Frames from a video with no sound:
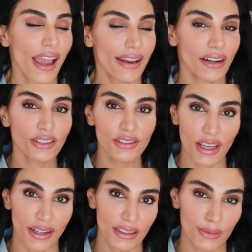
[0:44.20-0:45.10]
And our
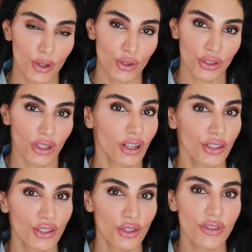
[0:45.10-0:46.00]
sun exposure,
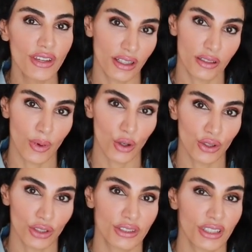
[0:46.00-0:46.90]
our UV
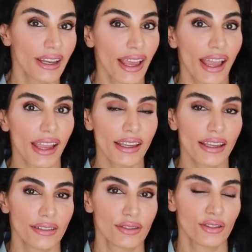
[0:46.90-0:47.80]
exposure today
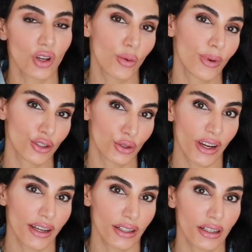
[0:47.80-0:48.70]
is so much
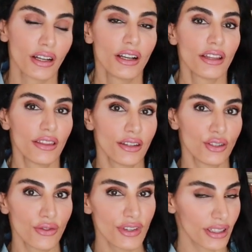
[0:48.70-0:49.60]
greater
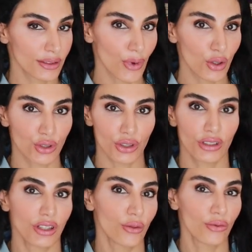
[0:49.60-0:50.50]
than UV
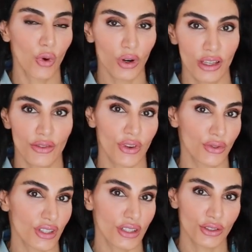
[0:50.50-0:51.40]
exposure, you know, 40,
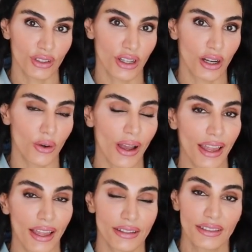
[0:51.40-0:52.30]
50 years ago.
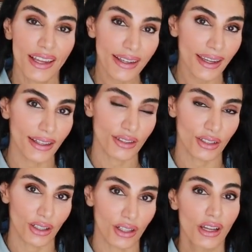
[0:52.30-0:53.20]
And skin
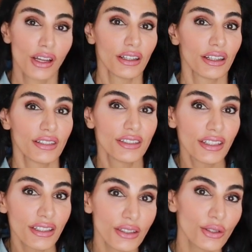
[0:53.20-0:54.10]
cancer
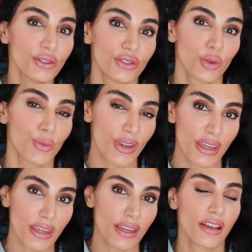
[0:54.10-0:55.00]
continues to
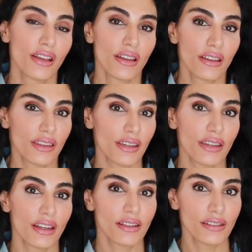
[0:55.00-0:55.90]
be
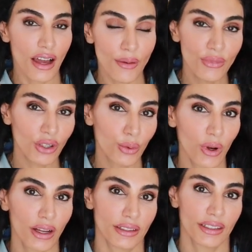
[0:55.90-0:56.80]
the number
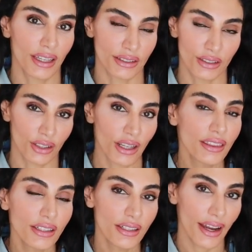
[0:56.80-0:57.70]
one cancer
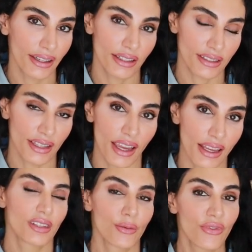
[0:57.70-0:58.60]
in the United
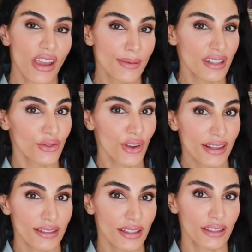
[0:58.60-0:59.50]
States. Some famous
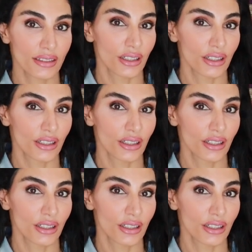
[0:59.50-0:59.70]
faces,